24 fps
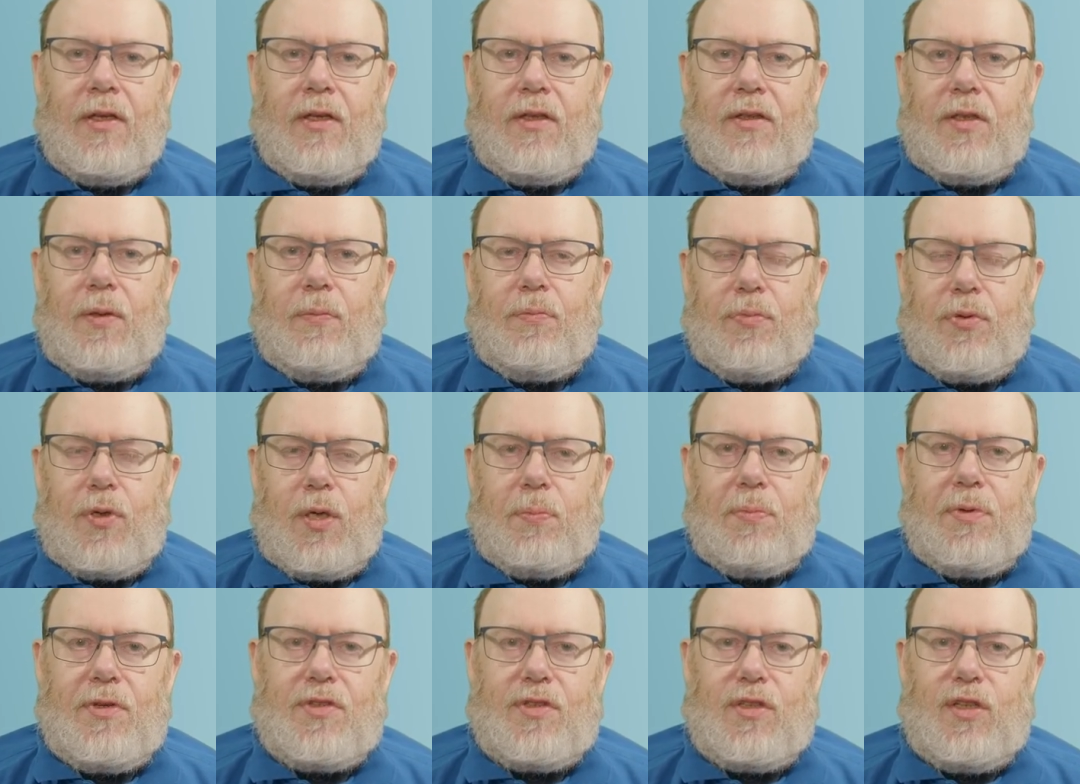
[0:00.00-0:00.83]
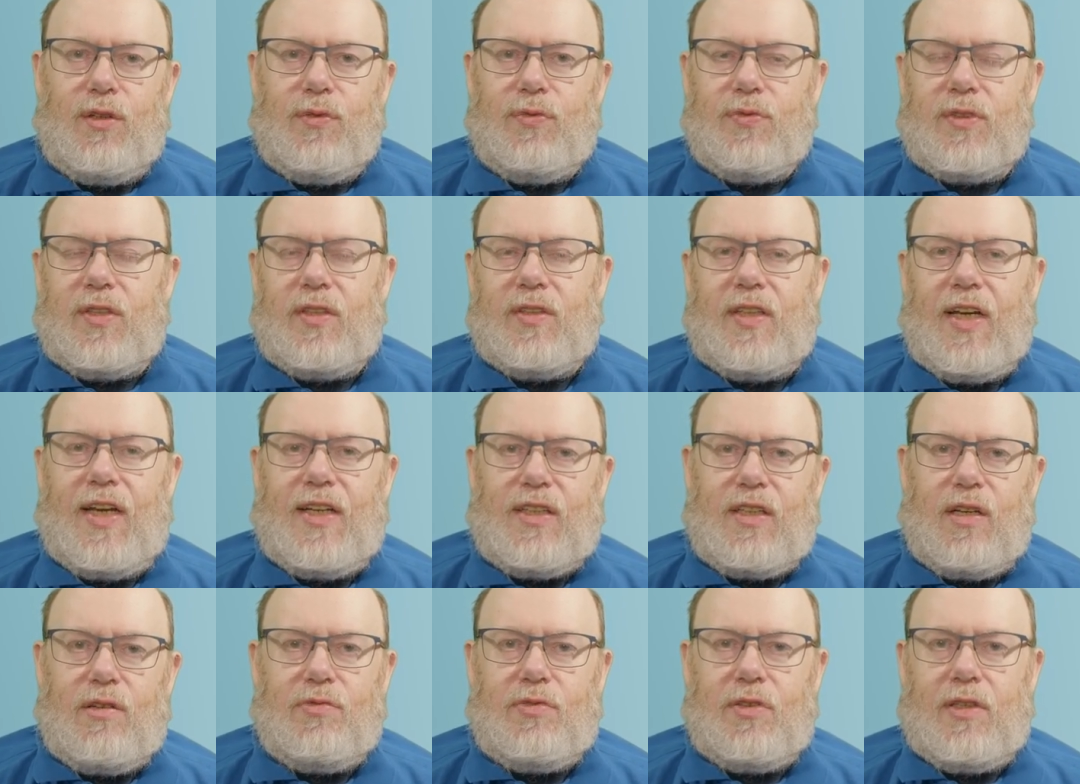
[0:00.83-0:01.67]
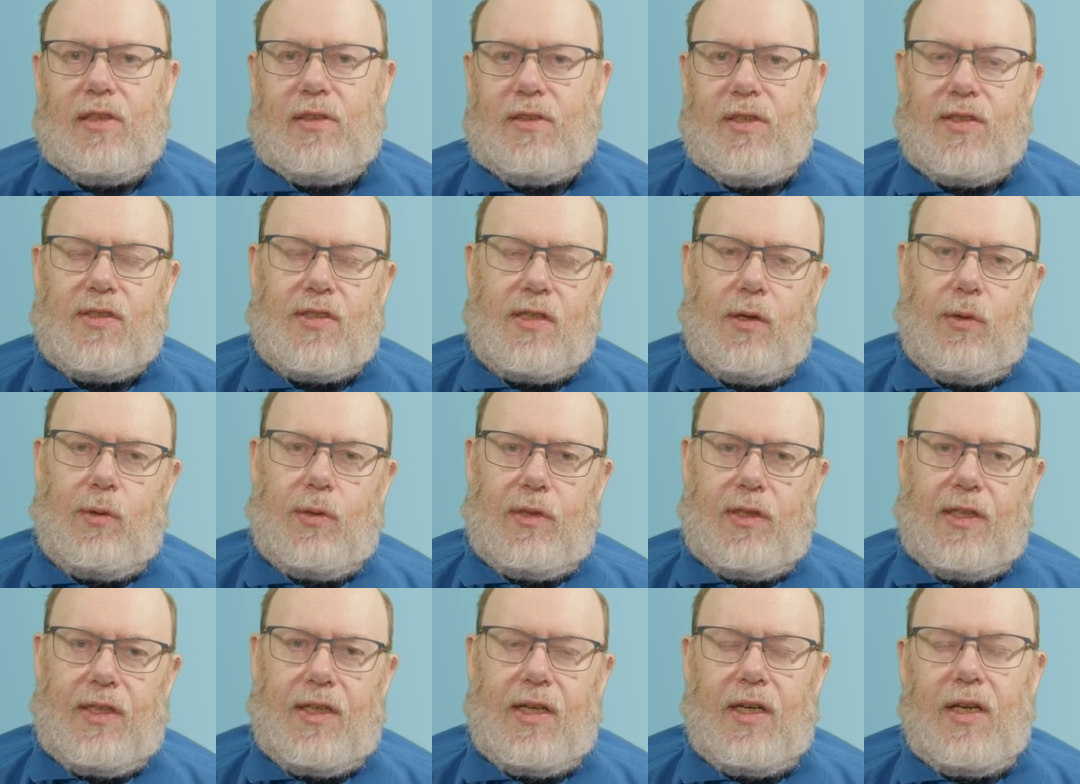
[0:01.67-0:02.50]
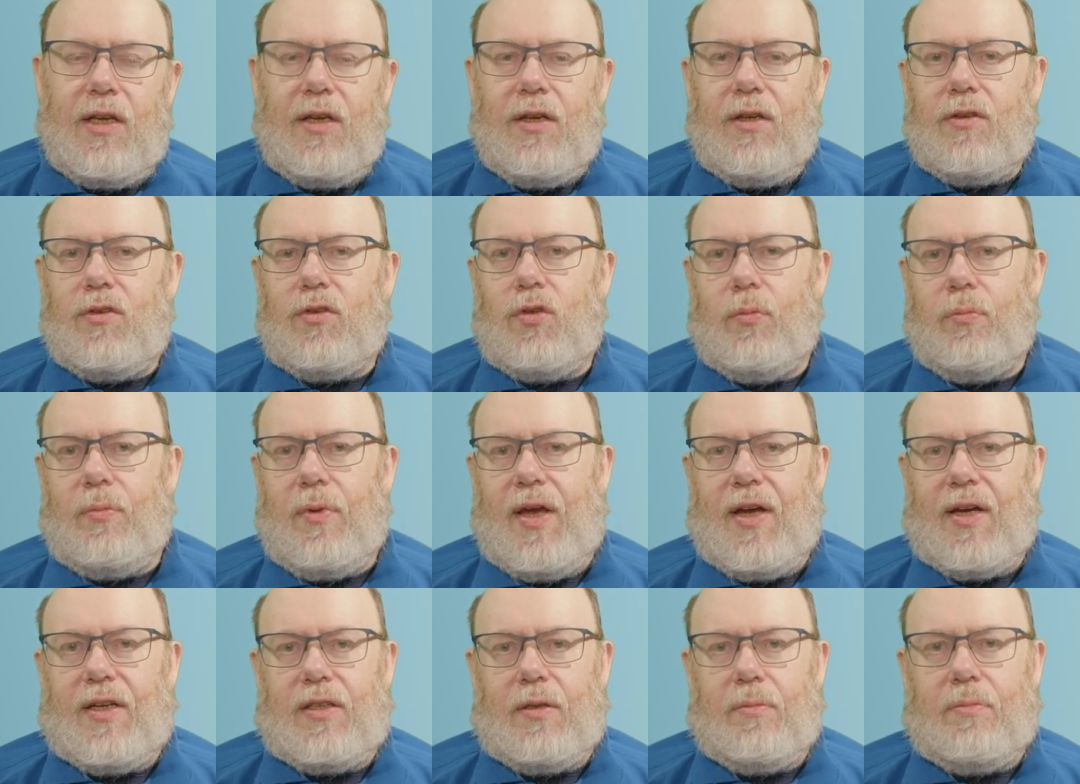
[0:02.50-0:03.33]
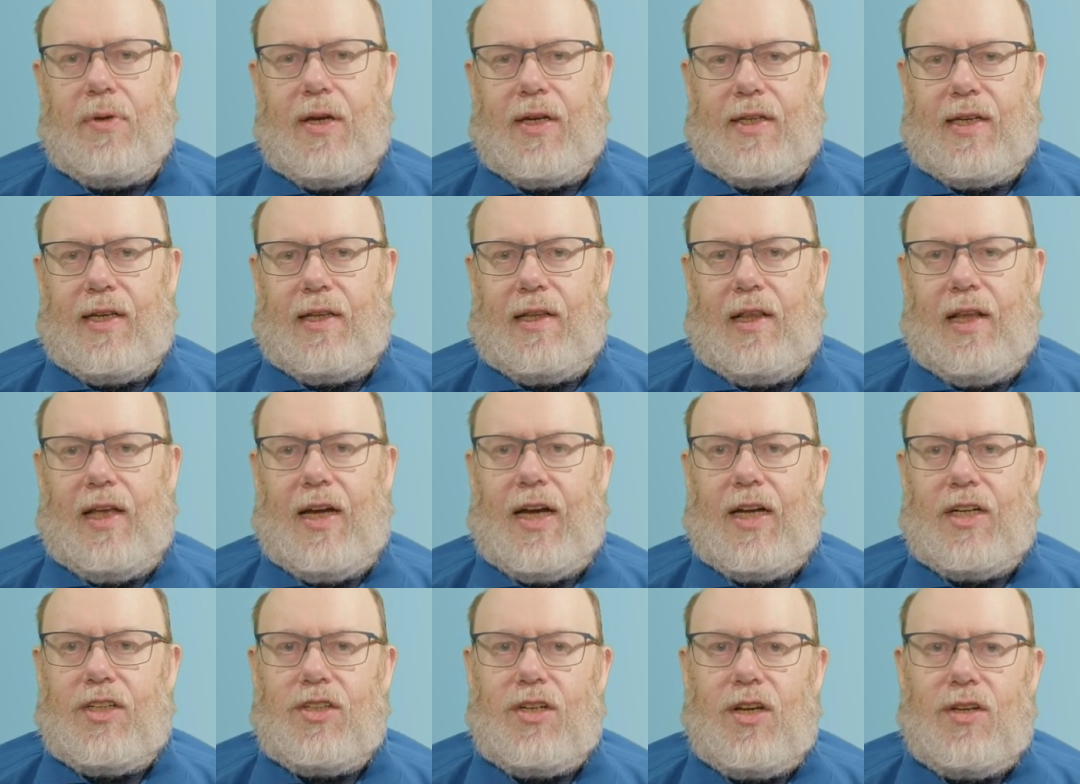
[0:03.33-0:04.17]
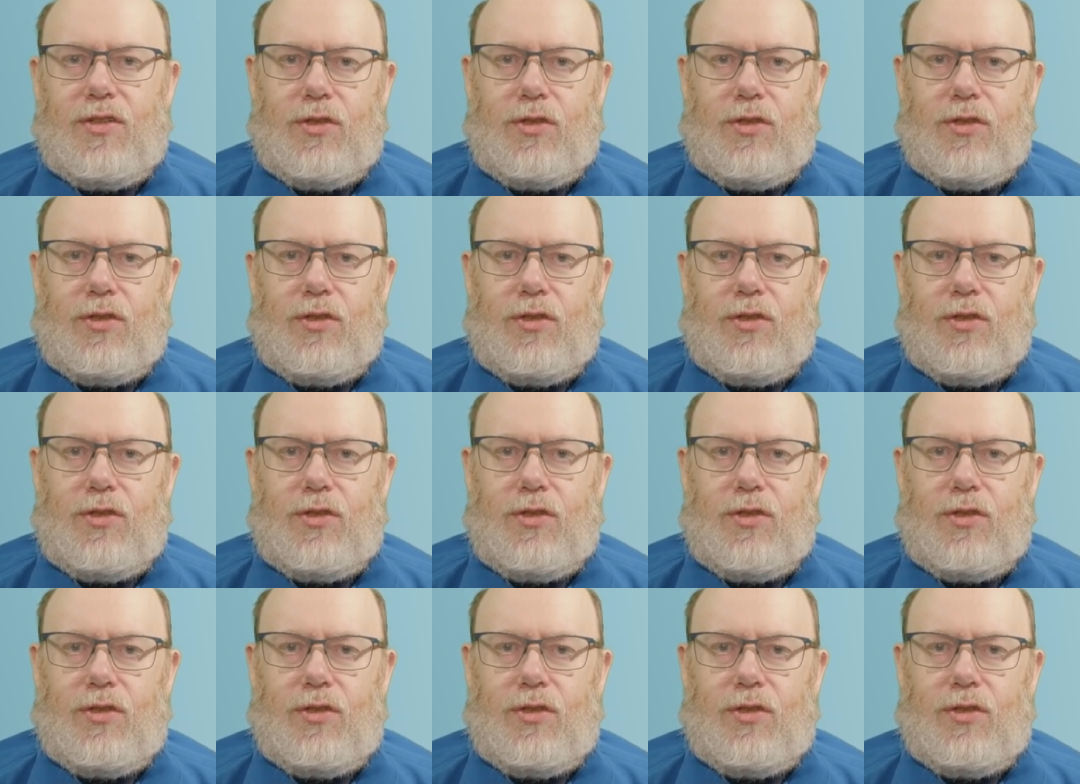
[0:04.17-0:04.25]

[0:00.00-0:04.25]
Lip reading: The purpose of the data field is only to make the packet larger.